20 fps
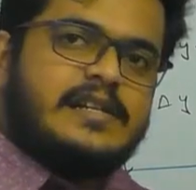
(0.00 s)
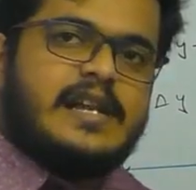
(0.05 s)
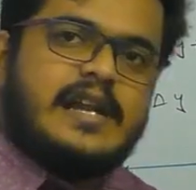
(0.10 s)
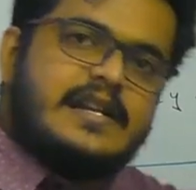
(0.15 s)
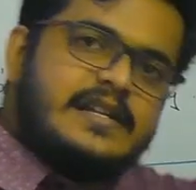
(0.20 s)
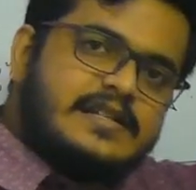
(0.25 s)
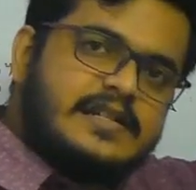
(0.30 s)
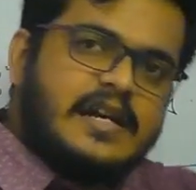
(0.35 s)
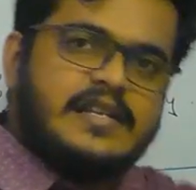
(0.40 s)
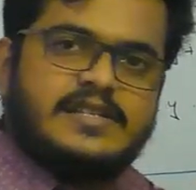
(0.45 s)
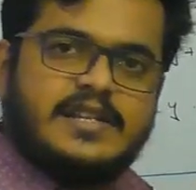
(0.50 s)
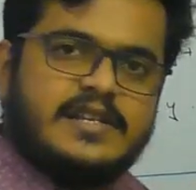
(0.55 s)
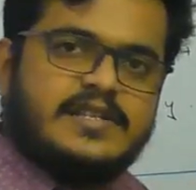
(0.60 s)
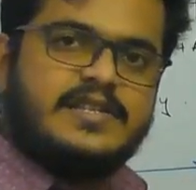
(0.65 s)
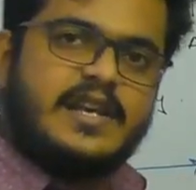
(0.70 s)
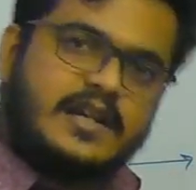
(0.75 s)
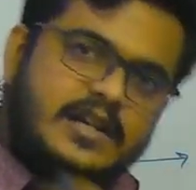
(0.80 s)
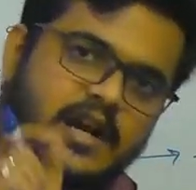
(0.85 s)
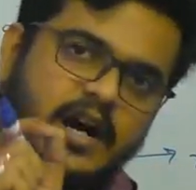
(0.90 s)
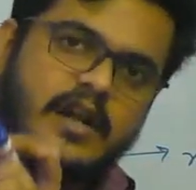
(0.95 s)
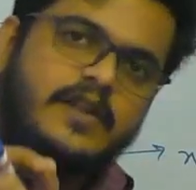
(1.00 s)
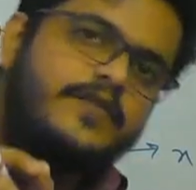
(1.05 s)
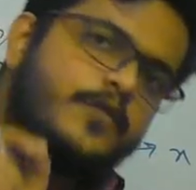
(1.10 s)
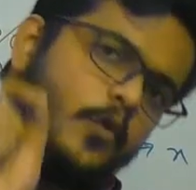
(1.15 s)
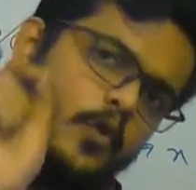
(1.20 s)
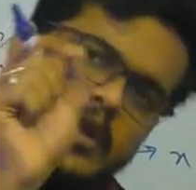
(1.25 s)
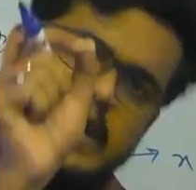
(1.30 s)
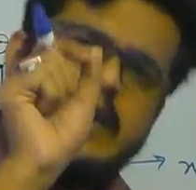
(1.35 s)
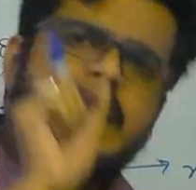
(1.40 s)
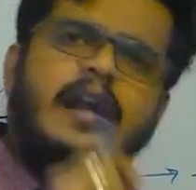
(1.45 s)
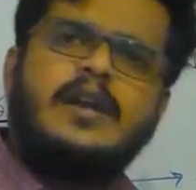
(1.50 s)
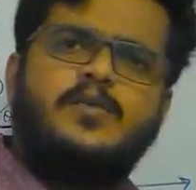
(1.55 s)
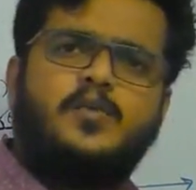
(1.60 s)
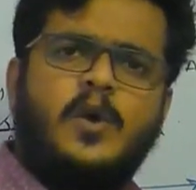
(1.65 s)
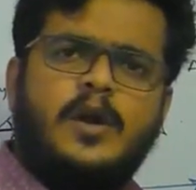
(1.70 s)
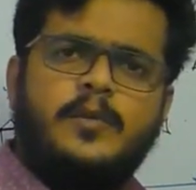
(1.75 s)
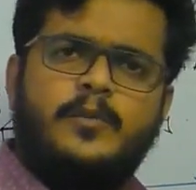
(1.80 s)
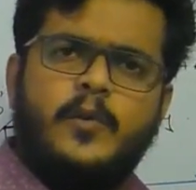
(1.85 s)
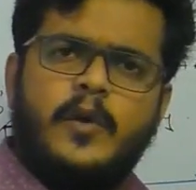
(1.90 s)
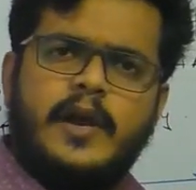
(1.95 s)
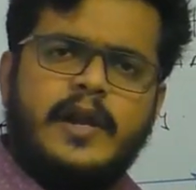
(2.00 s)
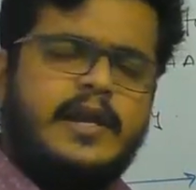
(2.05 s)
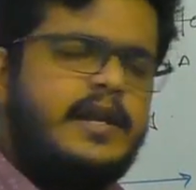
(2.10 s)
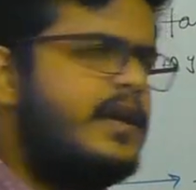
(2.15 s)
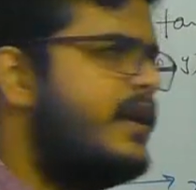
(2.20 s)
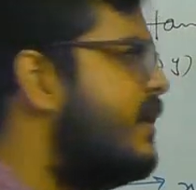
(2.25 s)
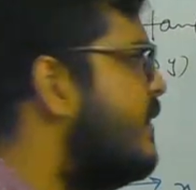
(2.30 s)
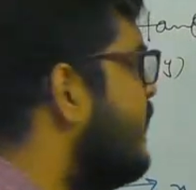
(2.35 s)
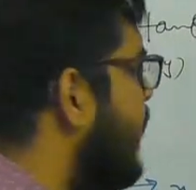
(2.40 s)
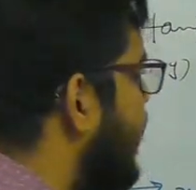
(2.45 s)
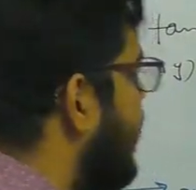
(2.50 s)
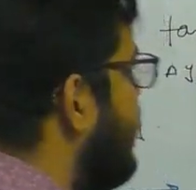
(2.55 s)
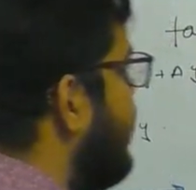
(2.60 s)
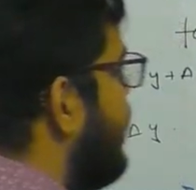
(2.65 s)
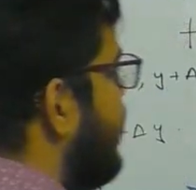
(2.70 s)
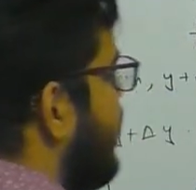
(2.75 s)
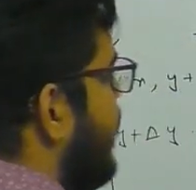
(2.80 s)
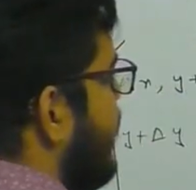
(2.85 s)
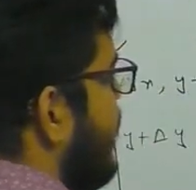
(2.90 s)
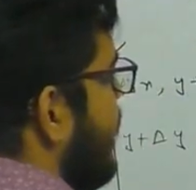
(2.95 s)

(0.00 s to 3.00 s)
line touches a curve only at 1 point, then